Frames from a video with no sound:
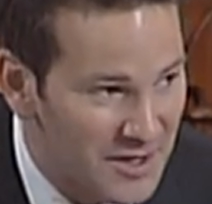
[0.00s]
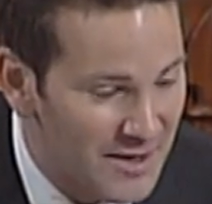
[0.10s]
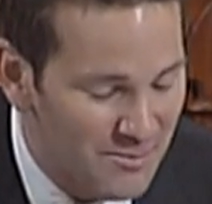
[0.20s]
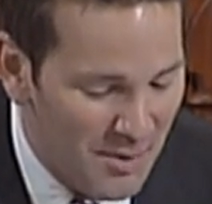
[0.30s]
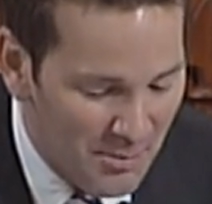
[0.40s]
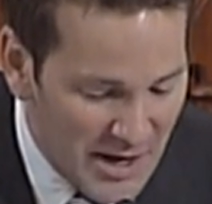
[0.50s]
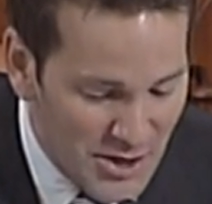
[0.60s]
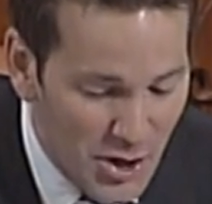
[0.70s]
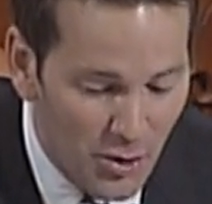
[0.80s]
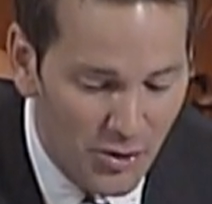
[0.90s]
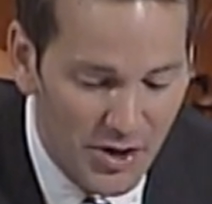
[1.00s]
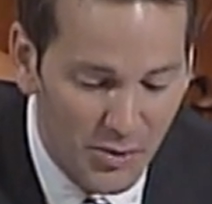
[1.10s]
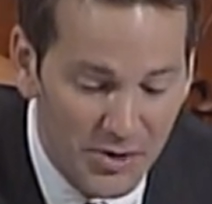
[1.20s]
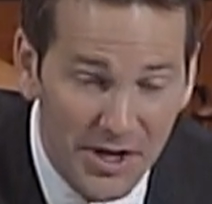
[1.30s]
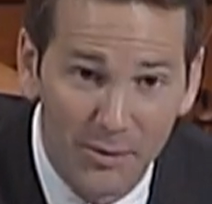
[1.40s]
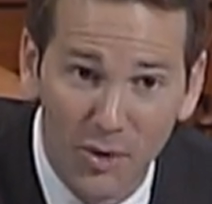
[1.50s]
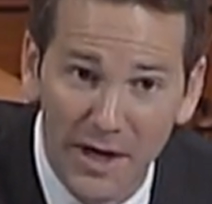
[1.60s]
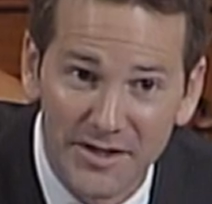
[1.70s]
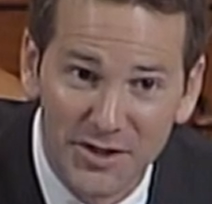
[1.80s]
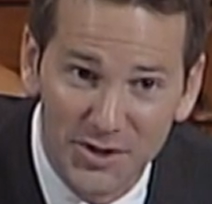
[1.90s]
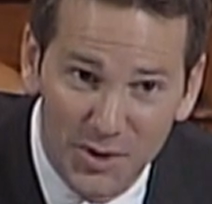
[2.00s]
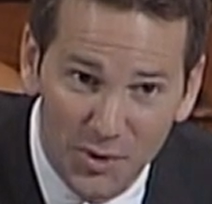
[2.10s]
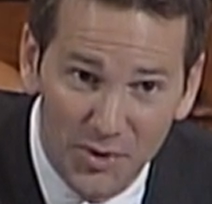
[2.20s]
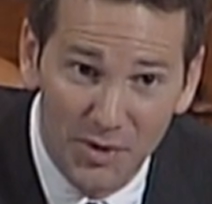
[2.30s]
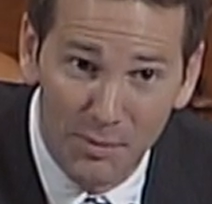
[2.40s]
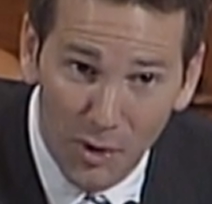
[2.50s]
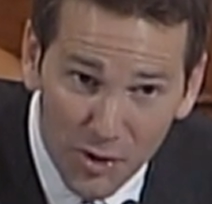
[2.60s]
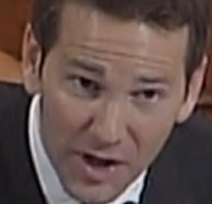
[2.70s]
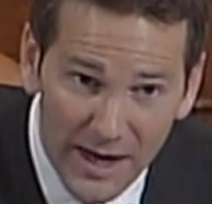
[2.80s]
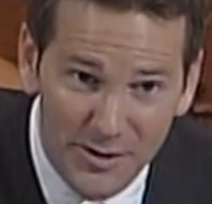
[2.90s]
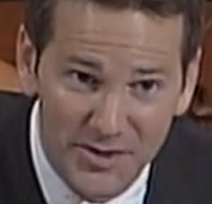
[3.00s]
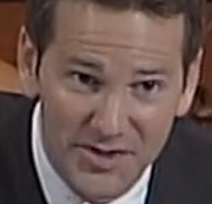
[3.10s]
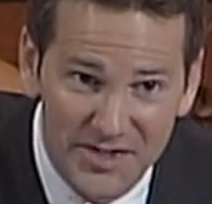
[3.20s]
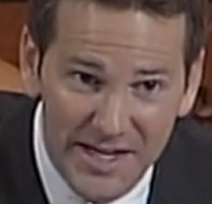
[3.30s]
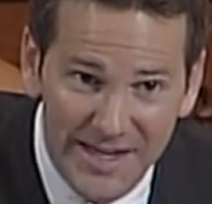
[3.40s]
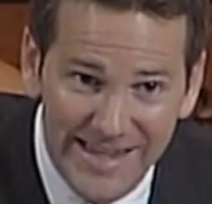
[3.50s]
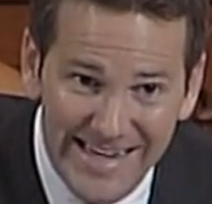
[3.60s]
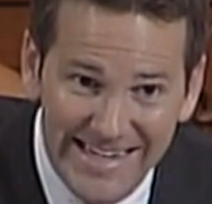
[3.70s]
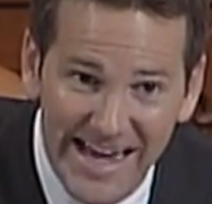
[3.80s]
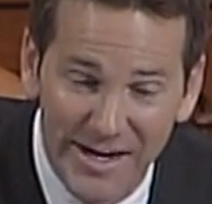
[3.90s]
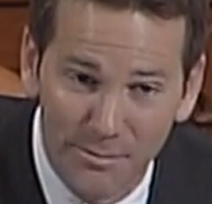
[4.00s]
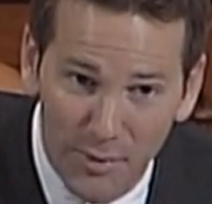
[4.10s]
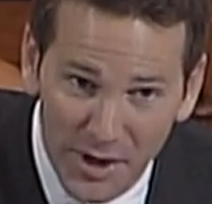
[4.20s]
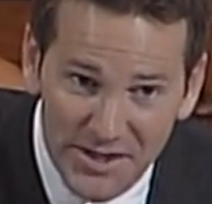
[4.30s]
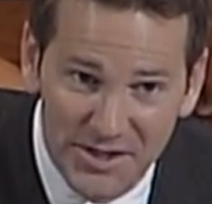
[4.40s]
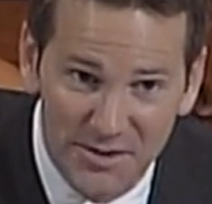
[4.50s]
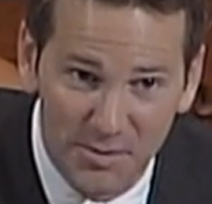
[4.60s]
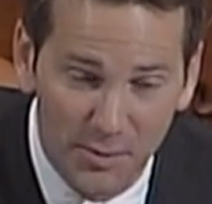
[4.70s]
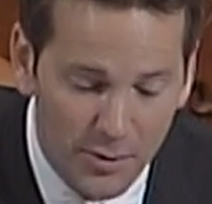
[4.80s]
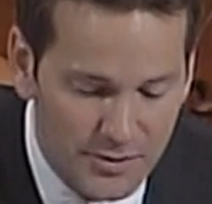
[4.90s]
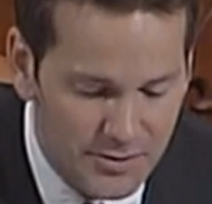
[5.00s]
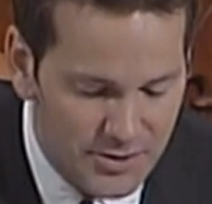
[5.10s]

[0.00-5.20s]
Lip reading: I might note that when Democrats controlled both the House and the Senate, they did not embrace this proposal.